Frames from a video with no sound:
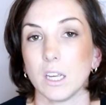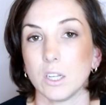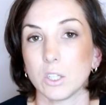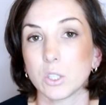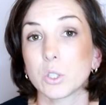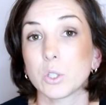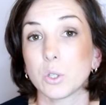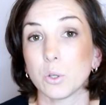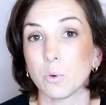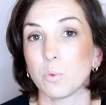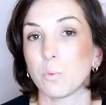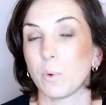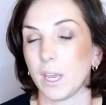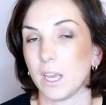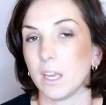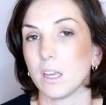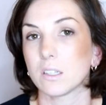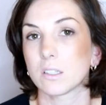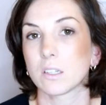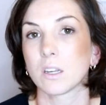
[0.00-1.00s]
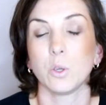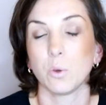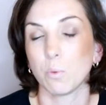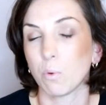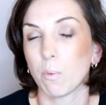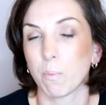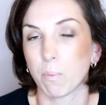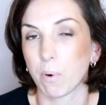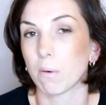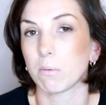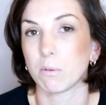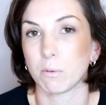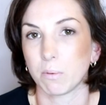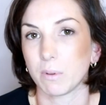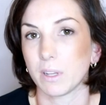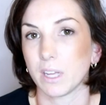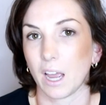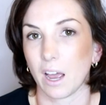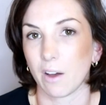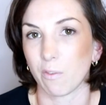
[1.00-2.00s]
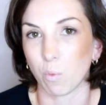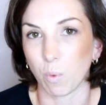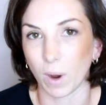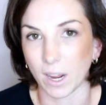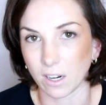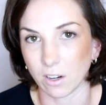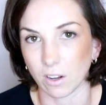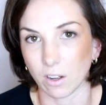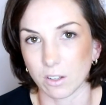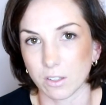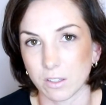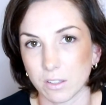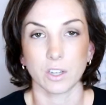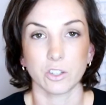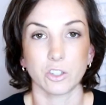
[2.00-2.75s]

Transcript: in 2 weeks, you will probably have weight loss.